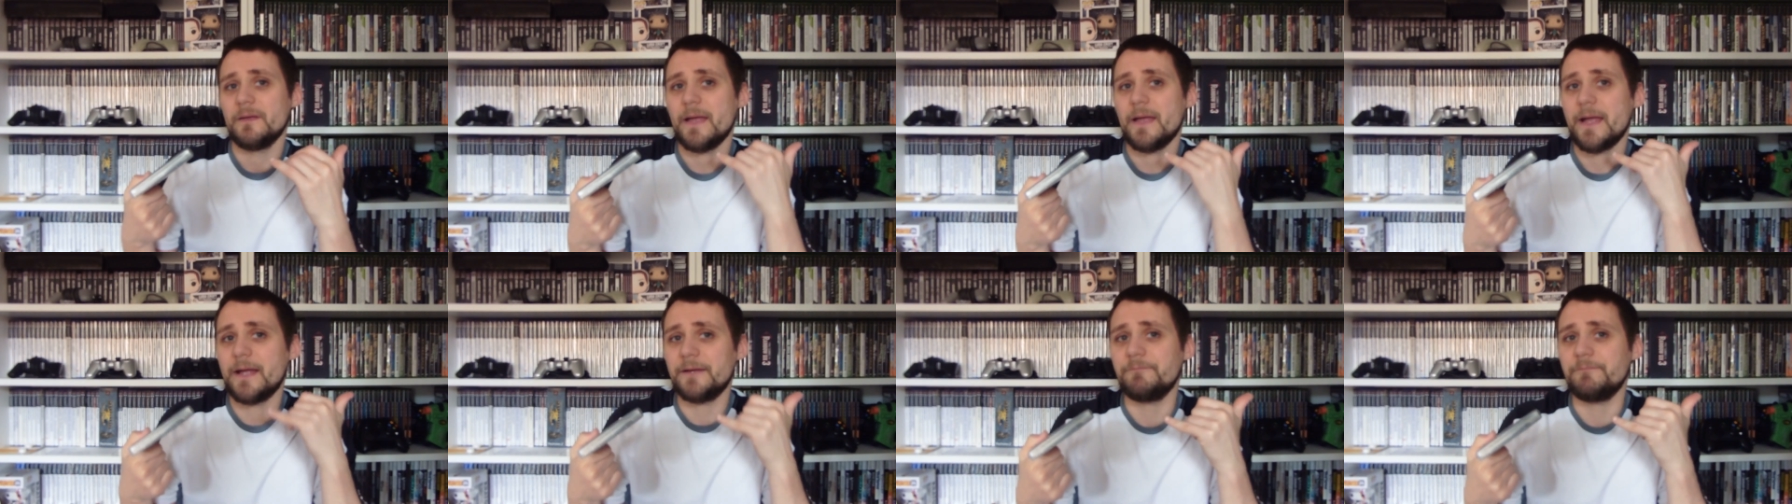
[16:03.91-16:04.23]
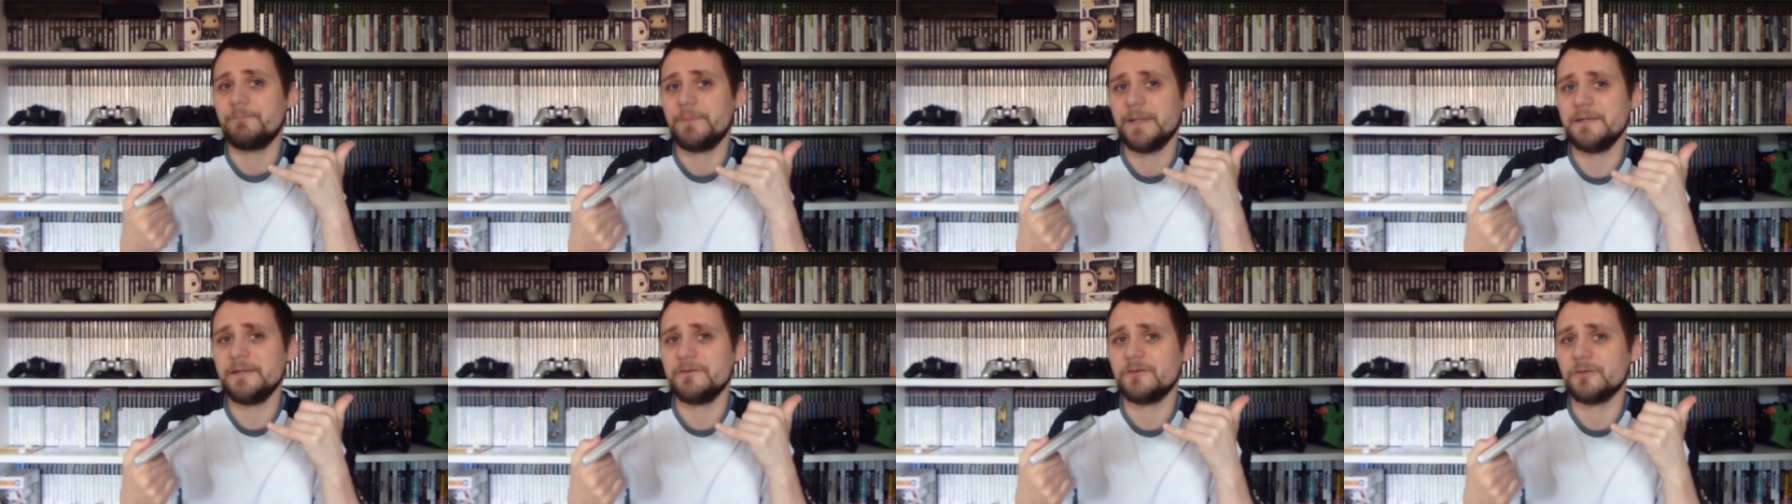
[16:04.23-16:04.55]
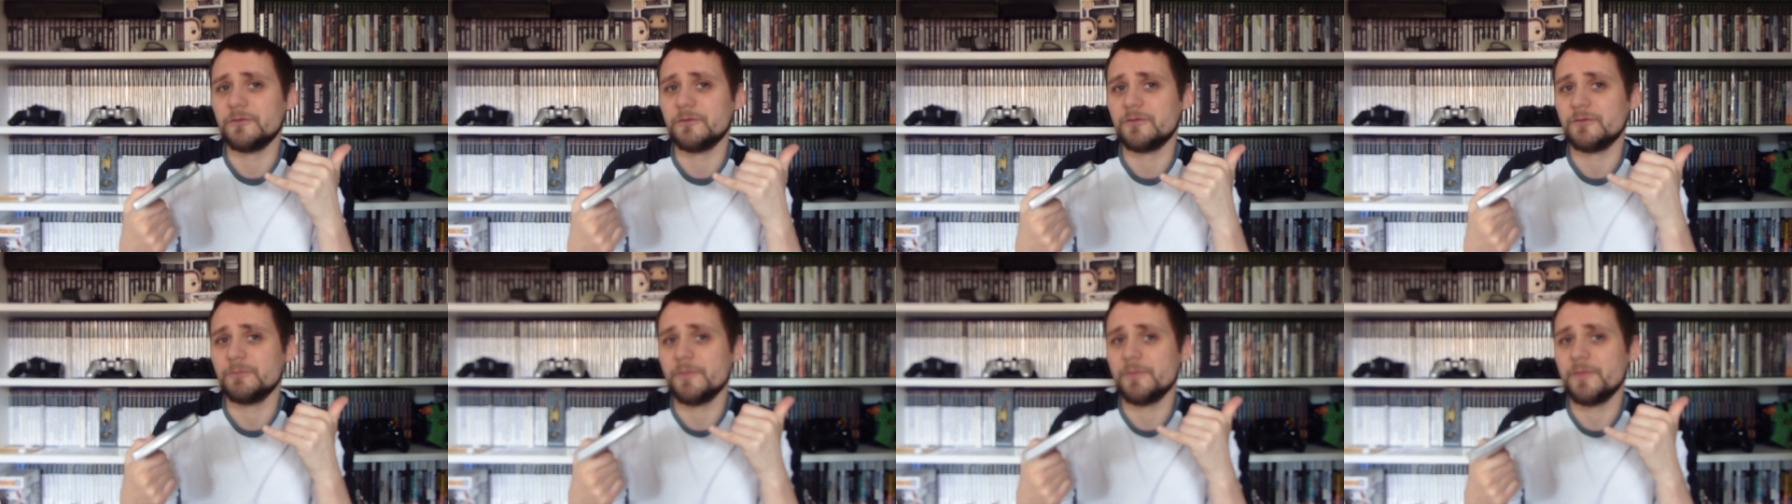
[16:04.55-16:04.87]
headpiece
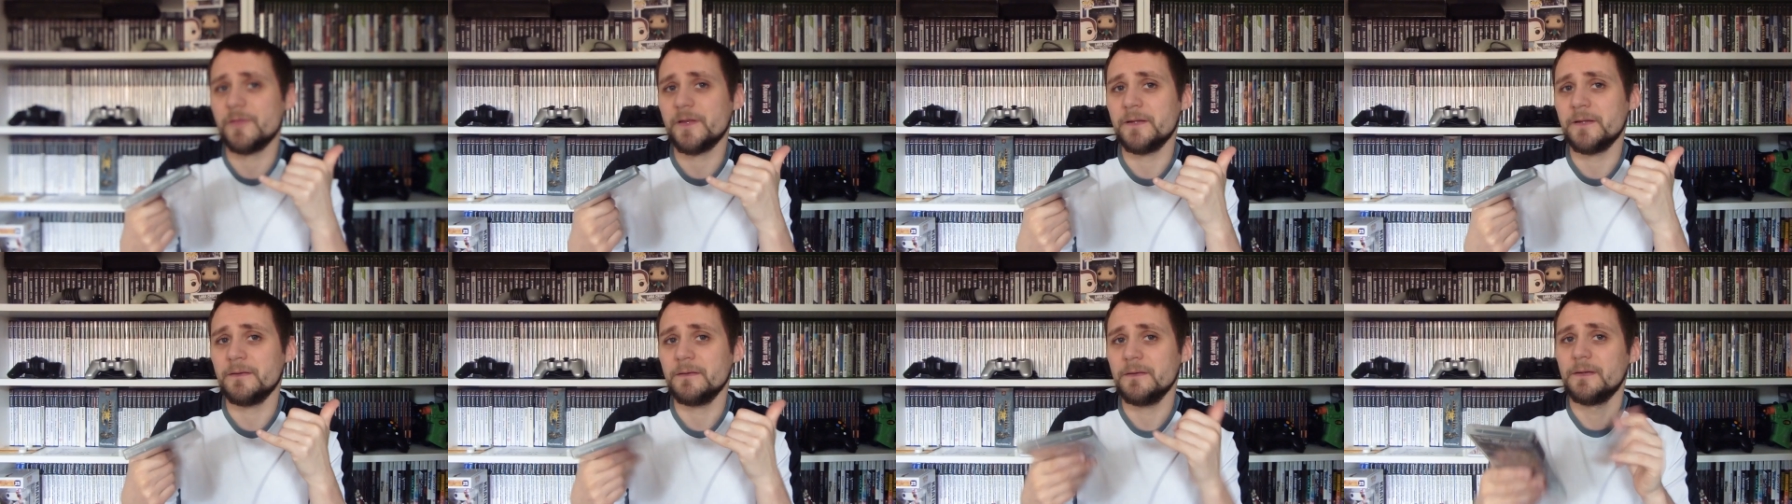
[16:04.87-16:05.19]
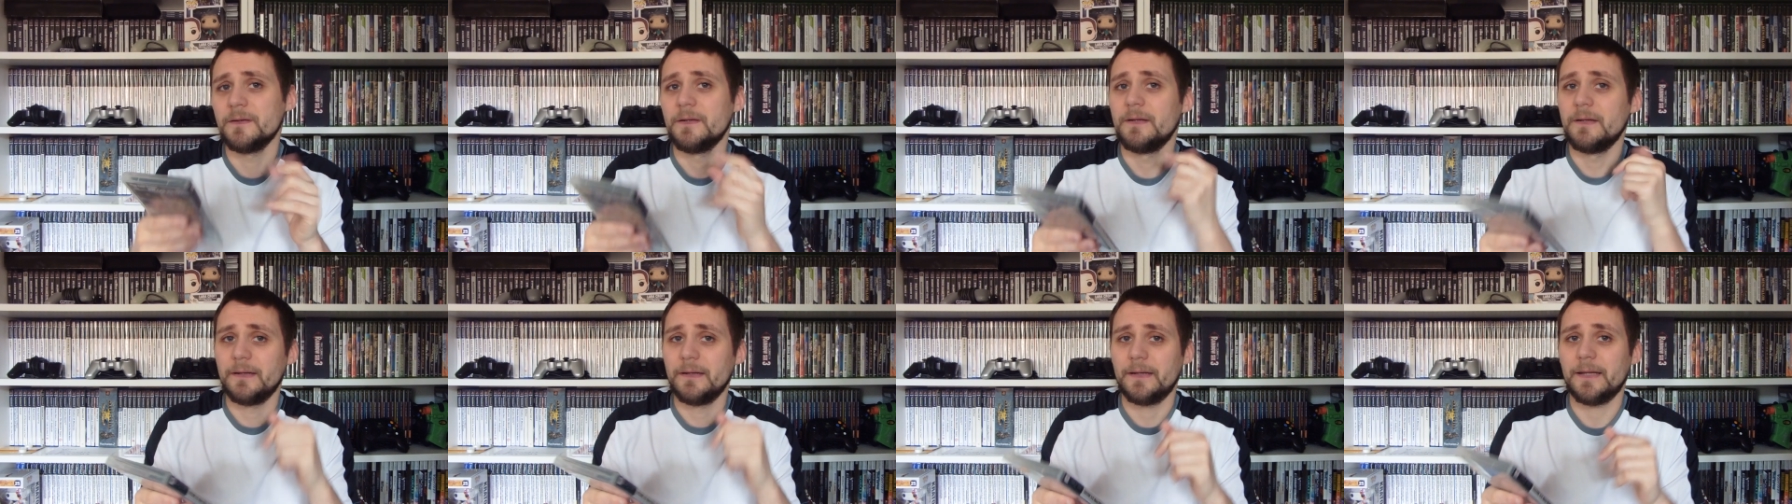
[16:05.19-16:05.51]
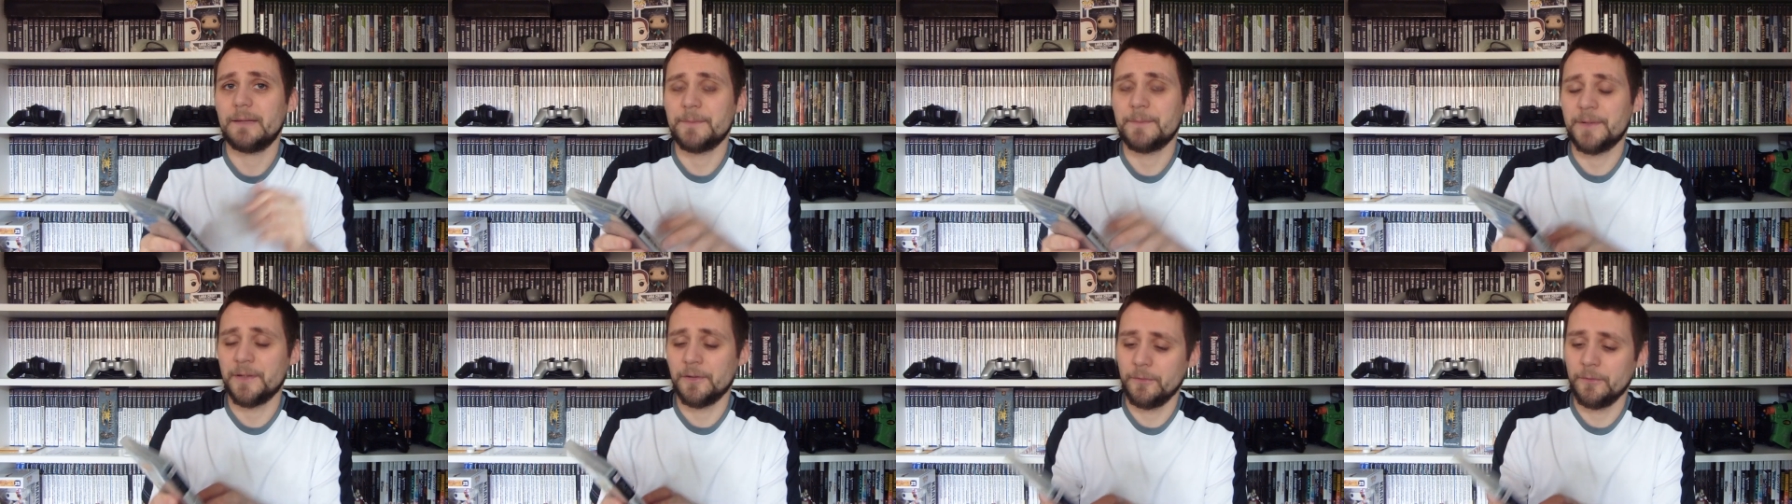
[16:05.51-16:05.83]
or something,
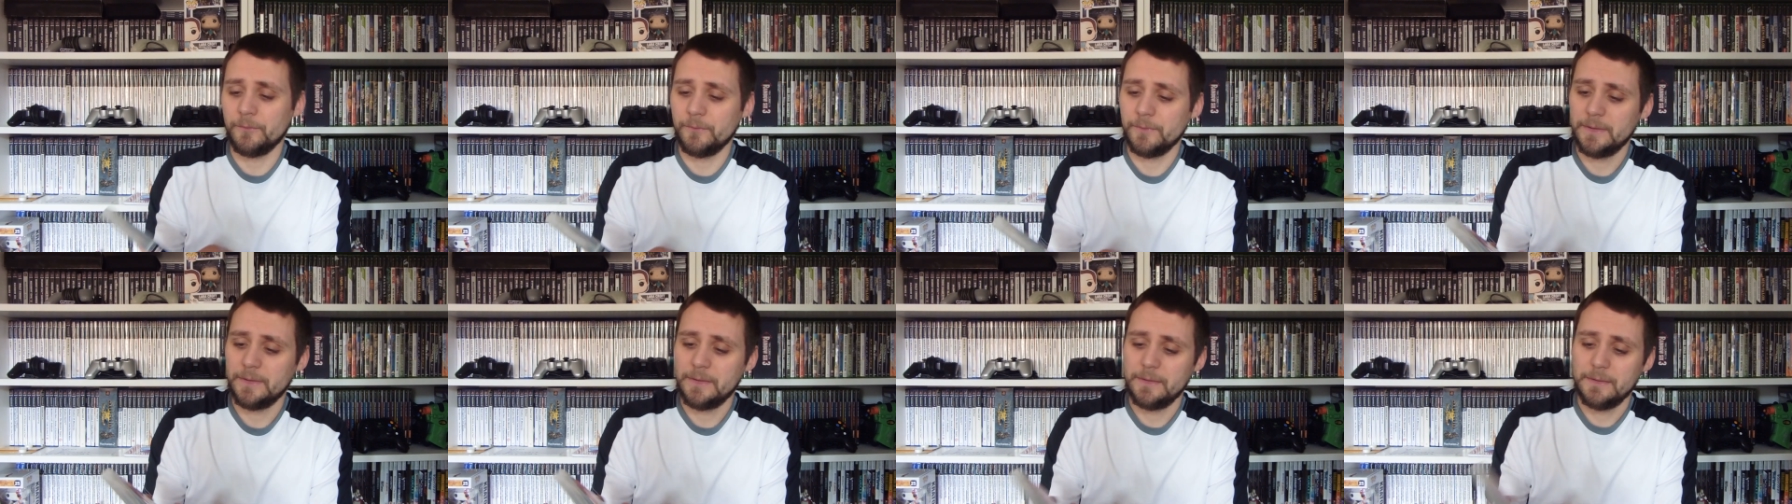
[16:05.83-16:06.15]
let me know.